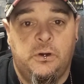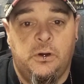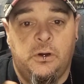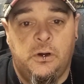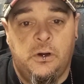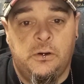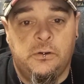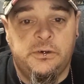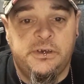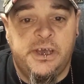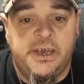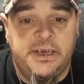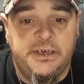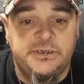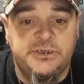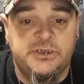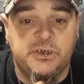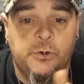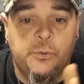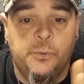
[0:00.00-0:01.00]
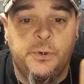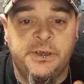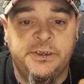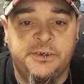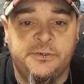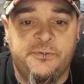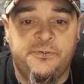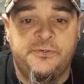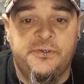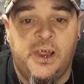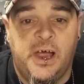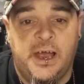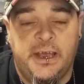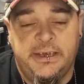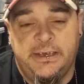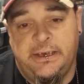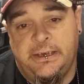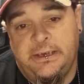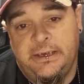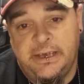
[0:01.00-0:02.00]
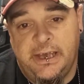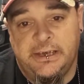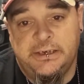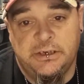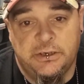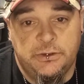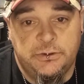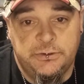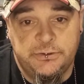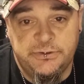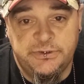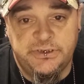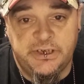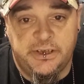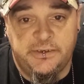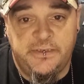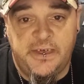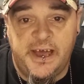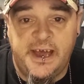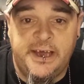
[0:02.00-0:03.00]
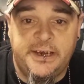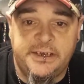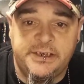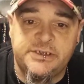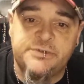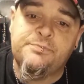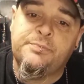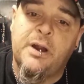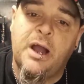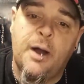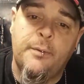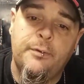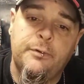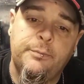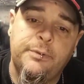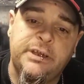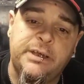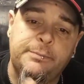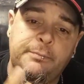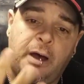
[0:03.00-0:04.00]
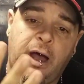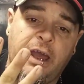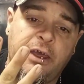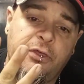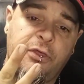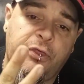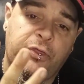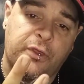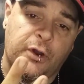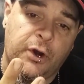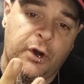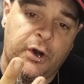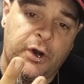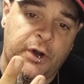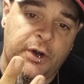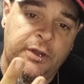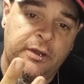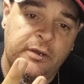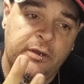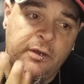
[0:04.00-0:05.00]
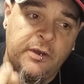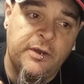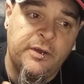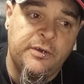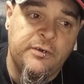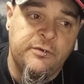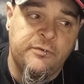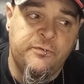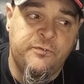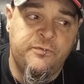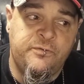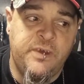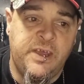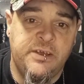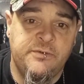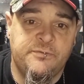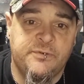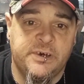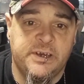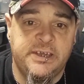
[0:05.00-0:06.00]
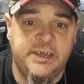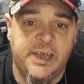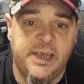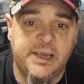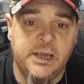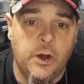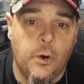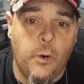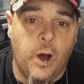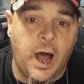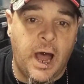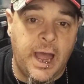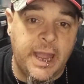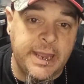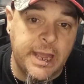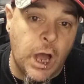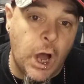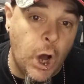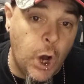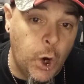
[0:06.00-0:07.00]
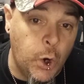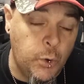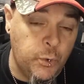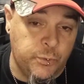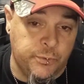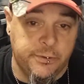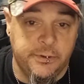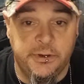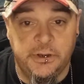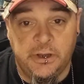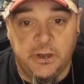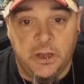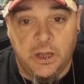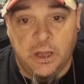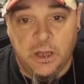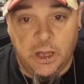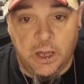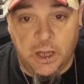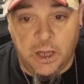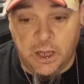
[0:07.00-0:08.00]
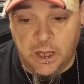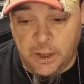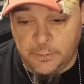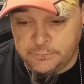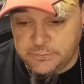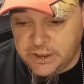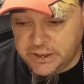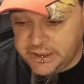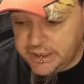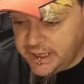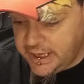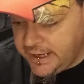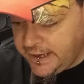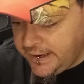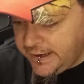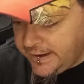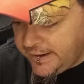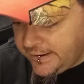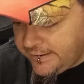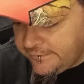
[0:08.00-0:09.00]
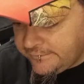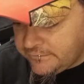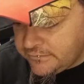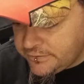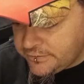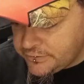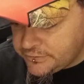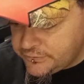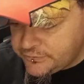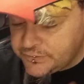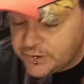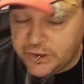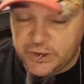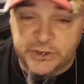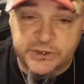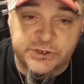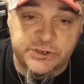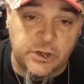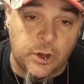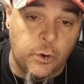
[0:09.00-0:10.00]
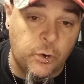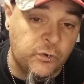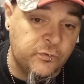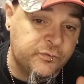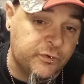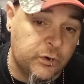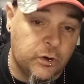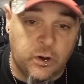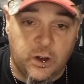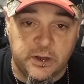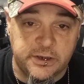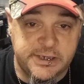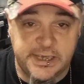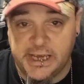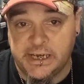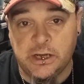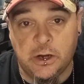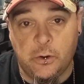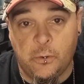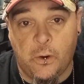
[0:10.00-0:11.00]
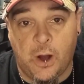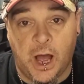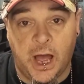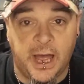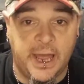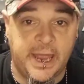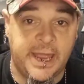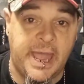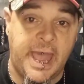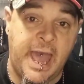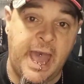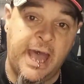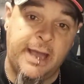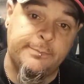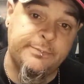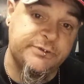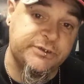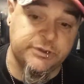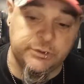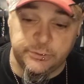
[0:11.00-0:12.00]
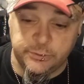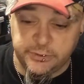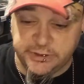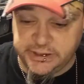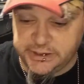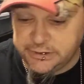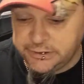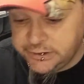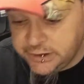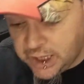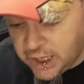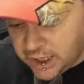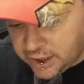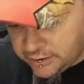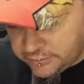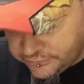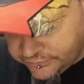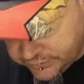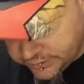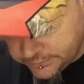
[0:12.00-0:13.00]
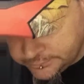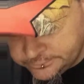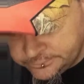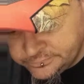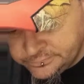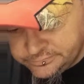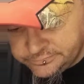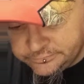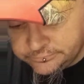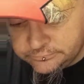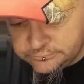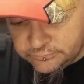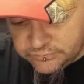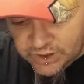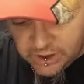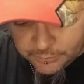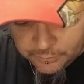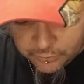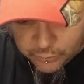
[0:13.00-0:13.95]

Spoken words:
okay, so with the flying geckos, that is probably my 3rd favorite gecko I own. And the first overall gecko I absolutely love, number